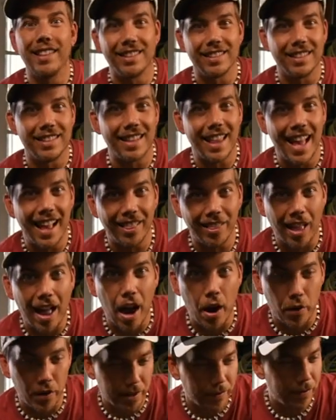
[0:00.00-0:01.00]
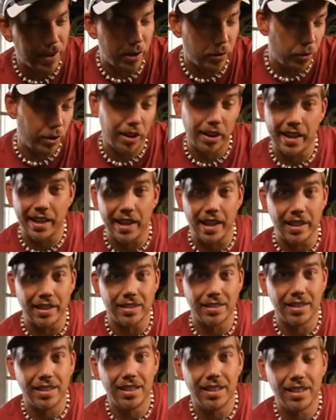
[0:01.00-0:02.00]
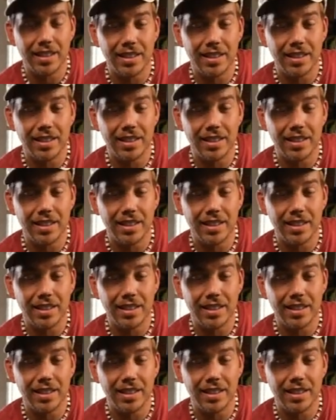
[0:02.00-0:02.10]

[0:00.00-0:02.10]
this is that loud. It really is.